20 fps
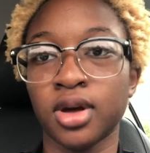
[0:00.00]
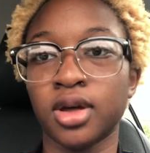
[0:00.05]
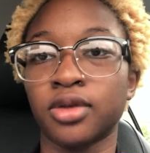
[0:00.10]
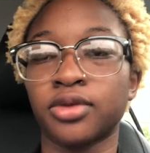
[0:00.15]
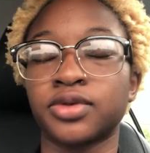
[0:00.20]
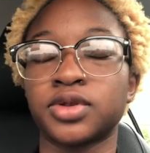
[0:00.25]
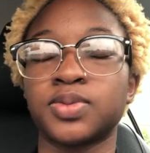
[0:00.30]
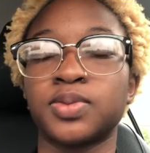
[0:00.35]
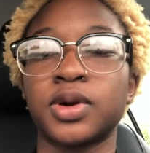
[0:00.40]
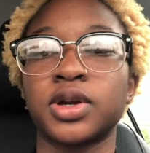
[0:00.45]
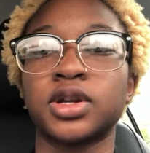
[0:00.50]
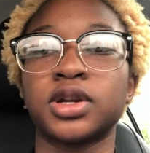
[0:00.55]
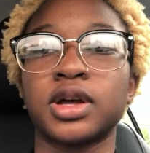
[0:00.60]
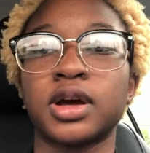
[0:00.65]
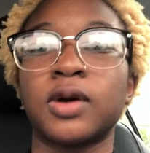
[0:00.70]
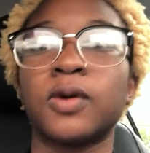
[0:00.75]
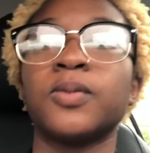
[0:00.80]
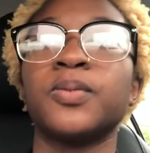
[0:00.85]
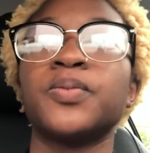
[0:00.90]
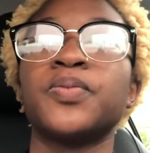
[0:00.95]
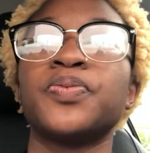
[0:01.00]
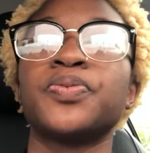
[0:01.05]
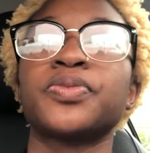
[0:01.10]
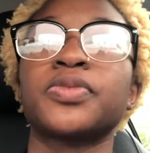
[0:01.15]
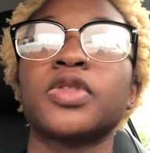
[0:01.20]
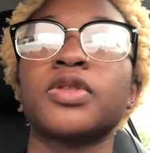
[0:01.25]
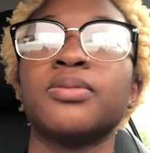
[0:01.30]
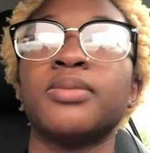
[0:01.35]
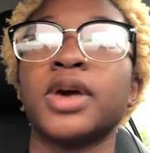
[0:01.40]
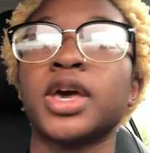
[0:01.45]
month. Spread it out.
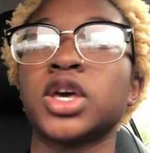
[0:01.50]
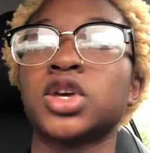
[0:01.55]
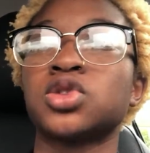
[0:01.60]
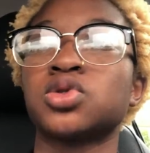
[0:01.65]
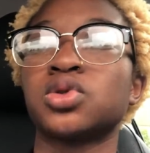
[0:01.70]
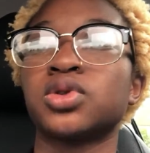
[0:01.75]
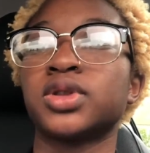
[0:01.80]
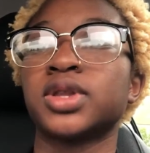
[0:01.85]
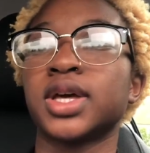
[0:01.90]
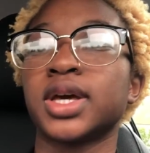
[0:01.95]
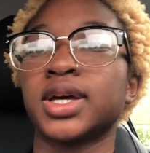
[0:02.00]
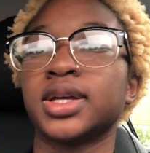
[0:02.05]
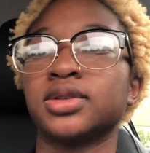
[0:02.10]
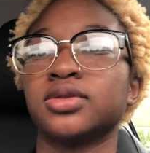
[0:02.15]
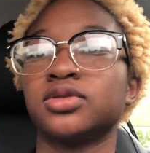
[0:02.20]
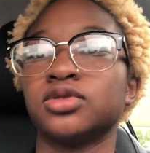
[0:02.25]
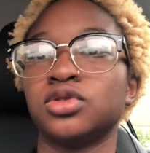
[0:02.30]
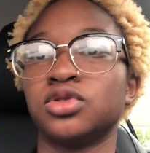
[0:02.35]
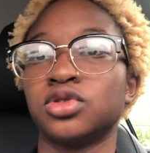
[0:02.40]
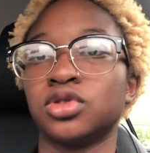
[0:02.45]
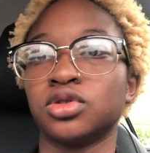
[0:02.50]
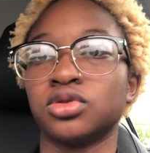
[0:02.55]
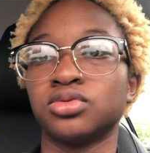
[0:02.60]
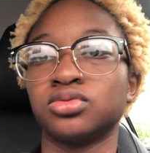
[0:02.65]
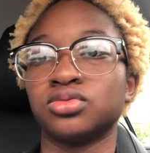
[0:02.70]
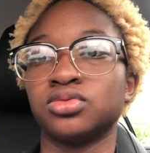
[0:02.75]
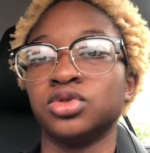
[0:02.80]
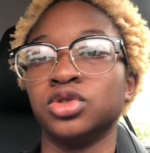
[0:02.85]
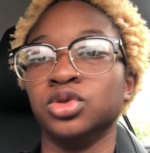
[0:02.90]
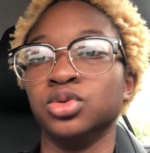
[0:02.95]
Make sure that,
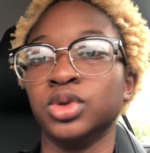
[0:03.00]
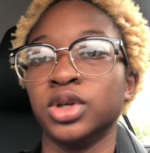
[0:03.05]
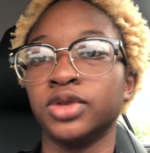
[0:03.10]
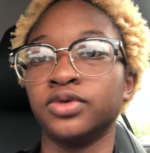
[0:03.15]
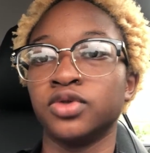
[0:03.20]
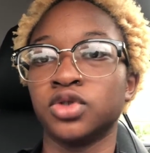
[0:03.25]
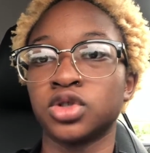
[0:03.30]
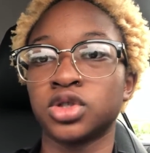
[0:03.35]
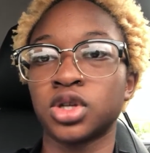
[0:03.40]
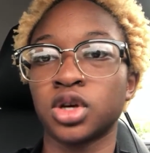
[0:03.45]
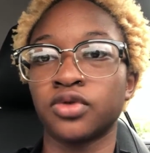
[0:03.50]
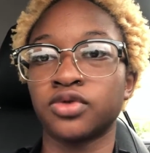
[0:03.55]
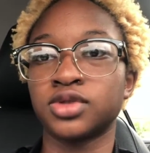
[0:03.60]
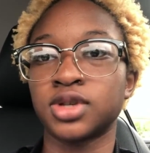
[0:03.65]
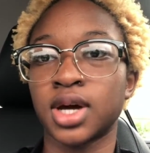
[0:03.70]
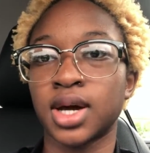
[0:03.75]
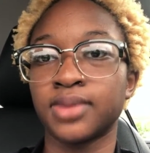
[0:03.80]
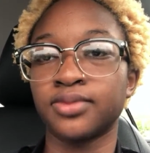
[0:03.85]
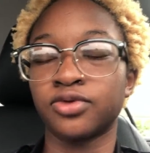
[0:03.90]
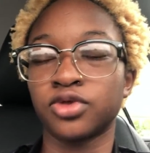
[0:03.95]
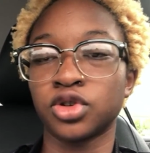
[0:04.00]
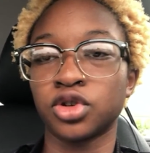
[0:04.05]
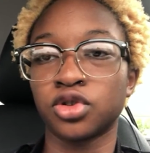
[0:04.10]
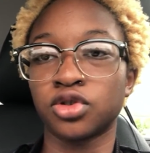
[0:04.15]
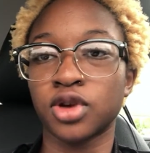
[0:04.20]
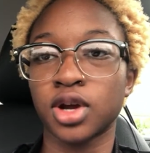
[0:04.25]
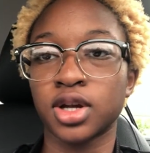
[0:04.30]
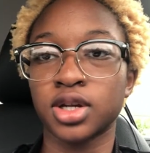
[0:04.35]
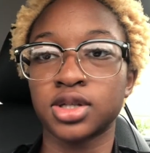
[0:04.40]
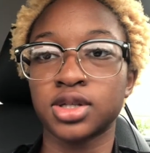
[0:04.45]
you give yourself time for
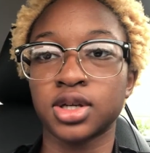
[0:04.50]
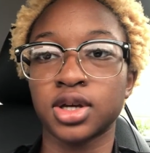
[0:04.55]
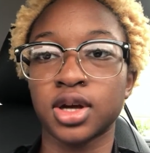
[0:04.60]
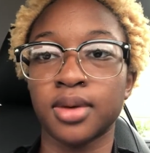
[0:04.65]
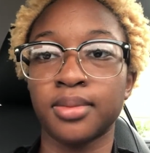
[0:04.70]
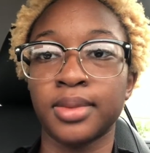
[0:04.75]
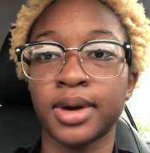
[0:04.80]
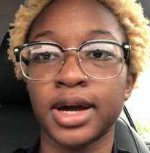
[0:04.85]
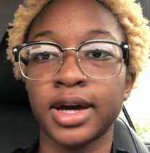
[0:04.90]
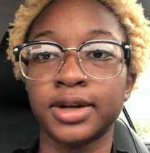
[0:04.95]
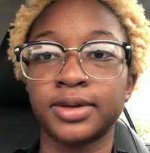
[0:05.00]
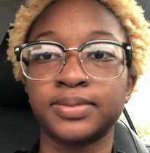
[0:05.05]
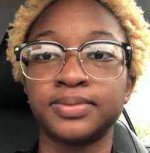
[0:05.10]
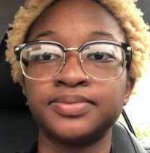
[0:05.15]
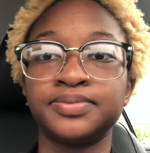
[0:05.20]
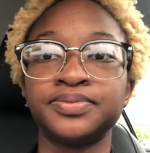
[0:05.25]
your credit to come back.